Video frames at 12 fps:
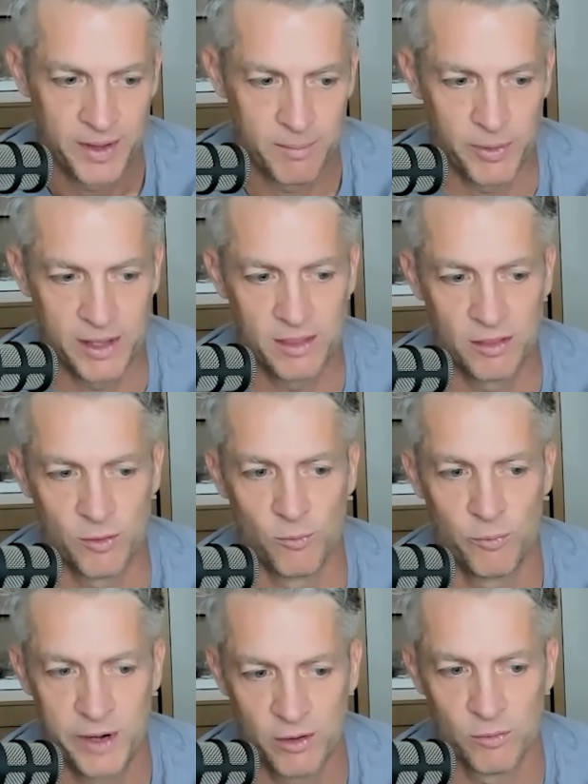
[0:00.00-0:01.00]
but the
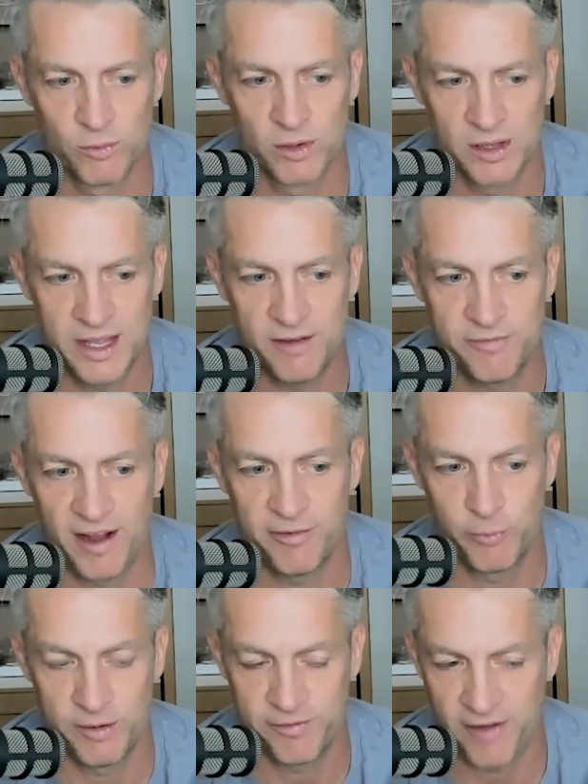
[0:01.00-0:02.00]
real relief
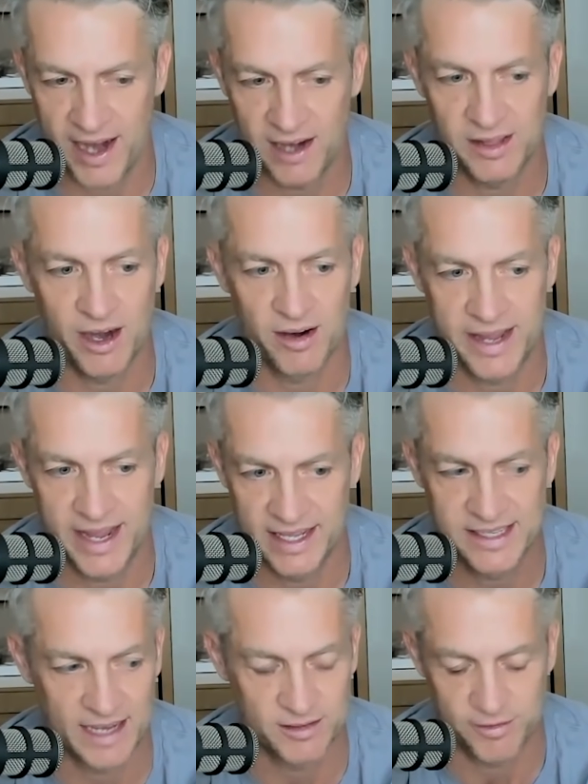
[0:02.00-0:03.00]
if we finally our
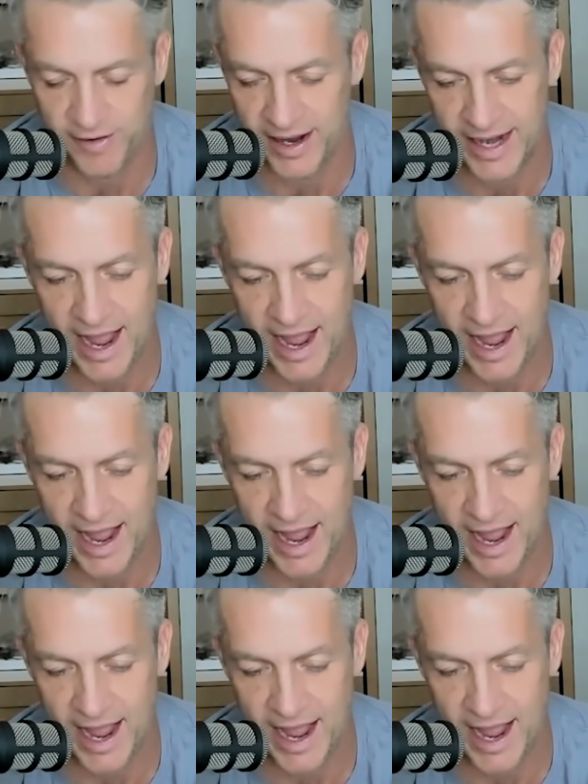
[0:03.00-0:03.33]
kids got to find